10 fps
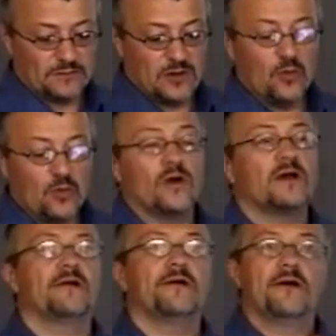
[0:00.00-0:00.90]

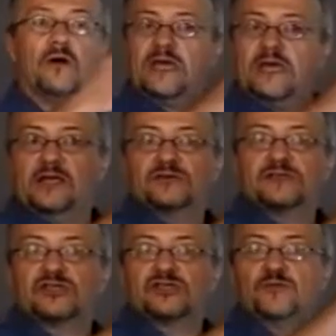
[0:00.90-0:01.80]
where, okay, here's
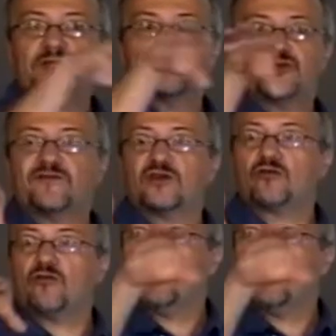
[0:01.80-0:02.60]
assuming that you have the crop